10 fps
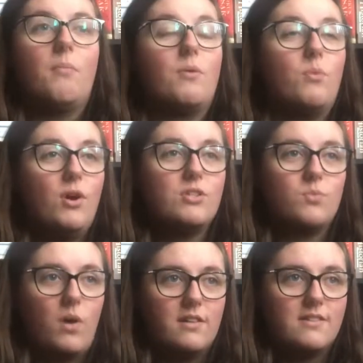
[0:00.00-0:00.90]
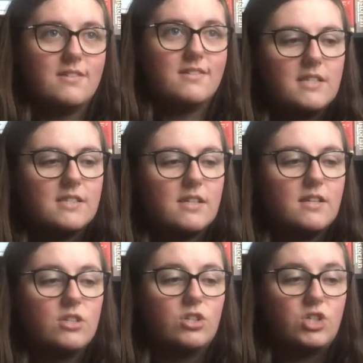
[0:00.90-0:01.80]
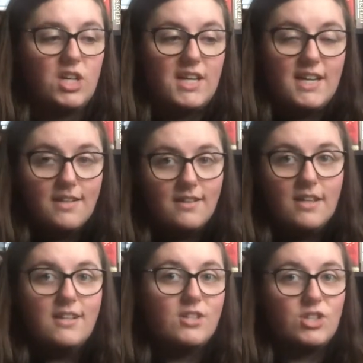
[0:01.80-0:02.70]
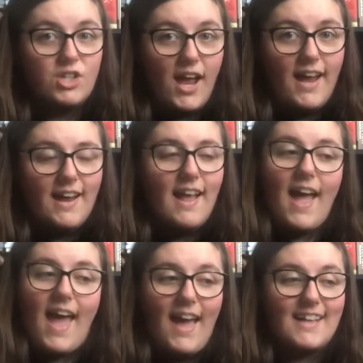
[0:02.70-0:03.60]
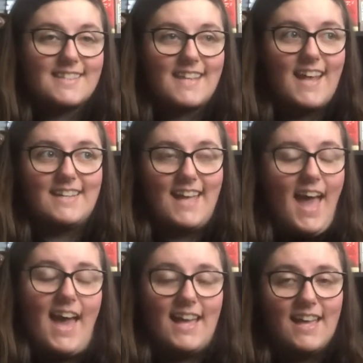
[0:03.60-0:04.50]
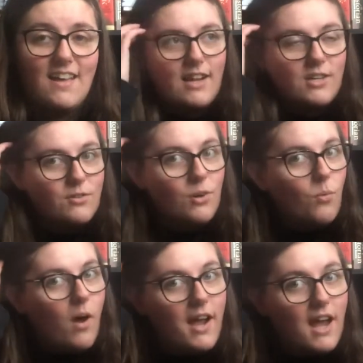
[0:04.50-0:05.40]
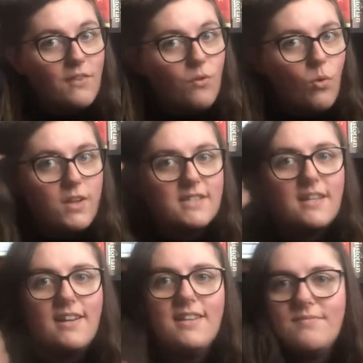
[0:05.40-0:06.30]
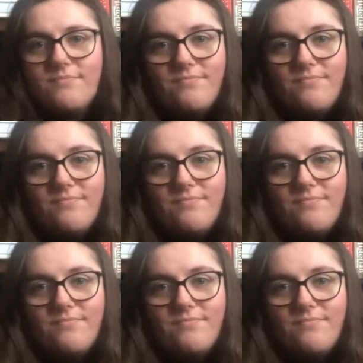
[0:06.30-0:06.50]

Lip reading: My worst ones is G, J, X, and K. And I don't know why, and I've always done it.